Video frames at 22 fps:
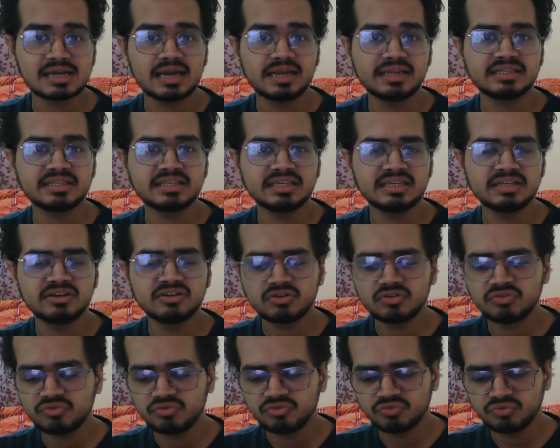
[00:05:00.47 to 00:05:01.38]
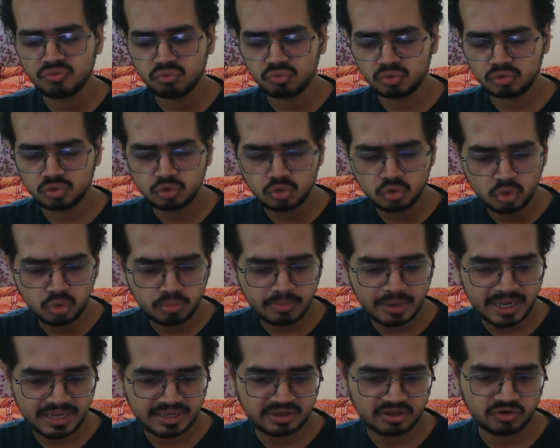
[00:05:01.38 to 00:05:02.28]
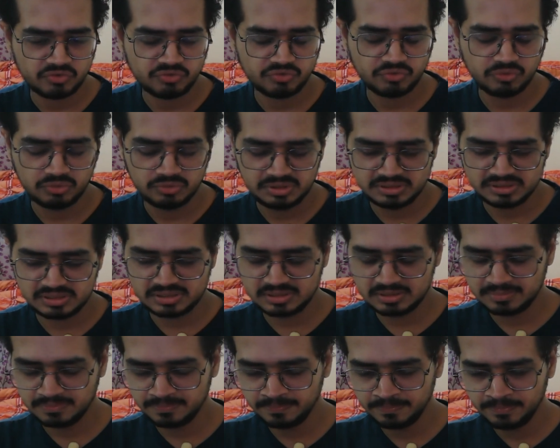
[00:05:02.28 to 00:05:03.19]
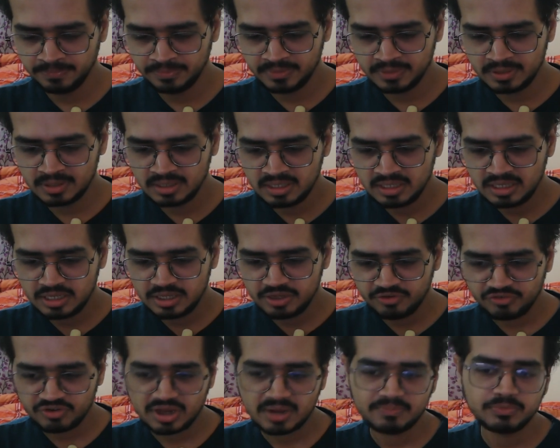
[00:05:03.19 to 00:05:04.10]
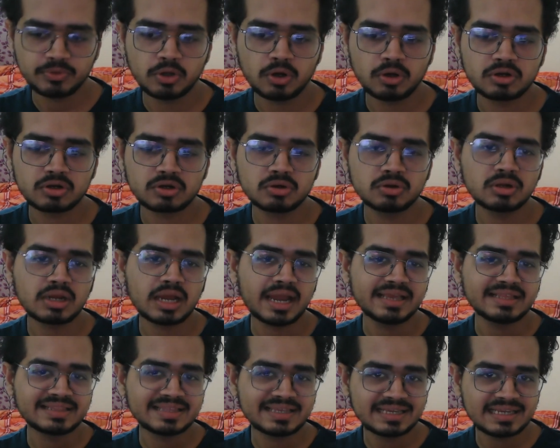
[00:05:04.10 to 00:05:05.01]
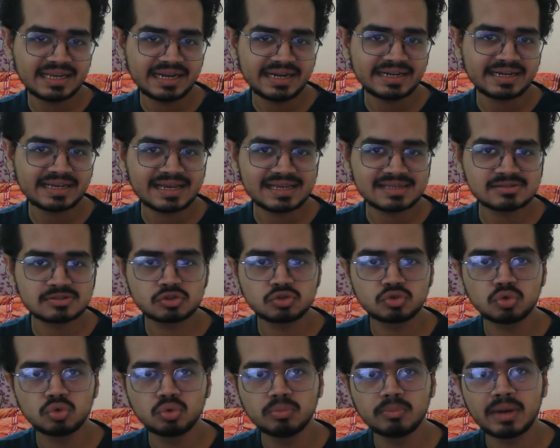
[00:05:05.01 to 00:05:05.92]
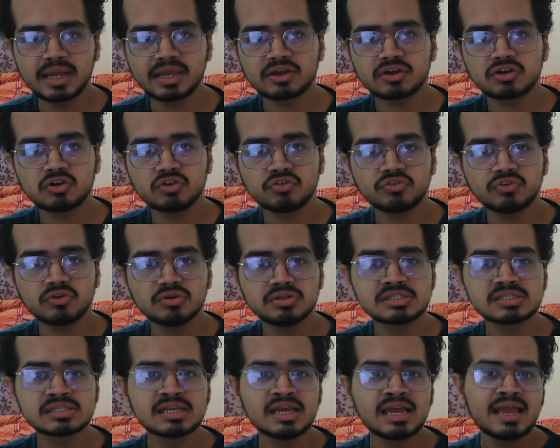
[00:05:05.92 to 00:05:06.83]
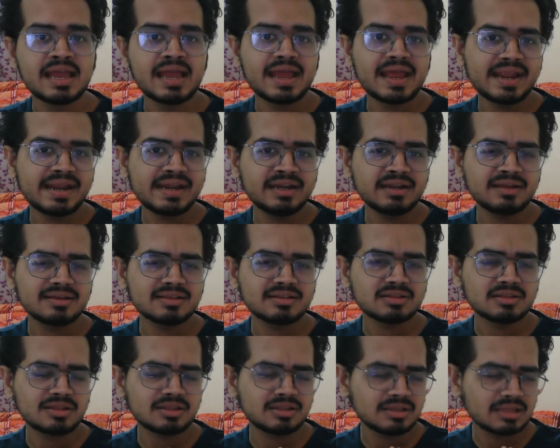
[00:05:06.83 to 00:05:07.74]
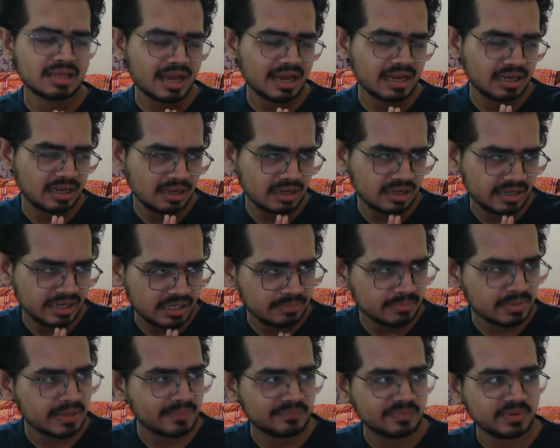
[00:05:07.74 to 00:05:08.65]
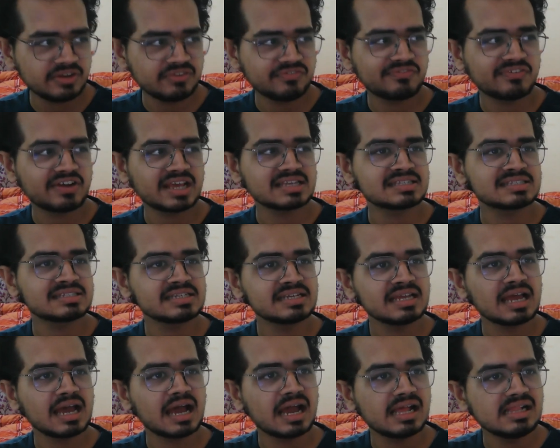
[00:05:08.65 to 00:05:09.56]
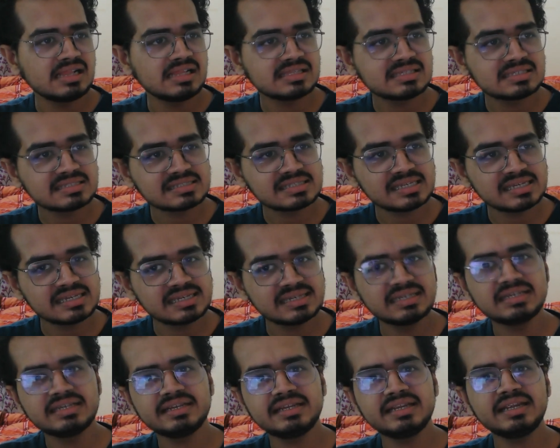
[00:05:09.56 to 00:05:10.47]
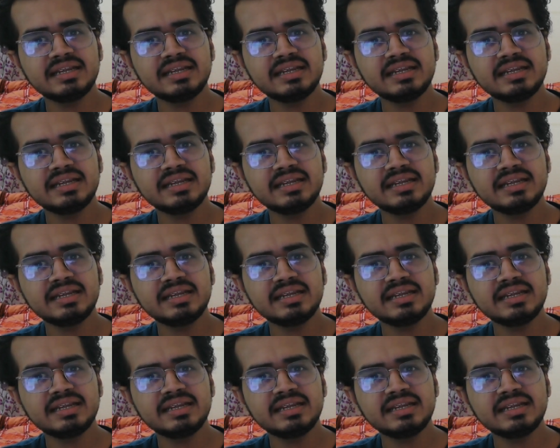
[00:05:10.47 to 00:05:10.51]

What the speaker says: I think, two microphones. If I'm not wrong, I think it has two microphones. And in my brief testing, I'll say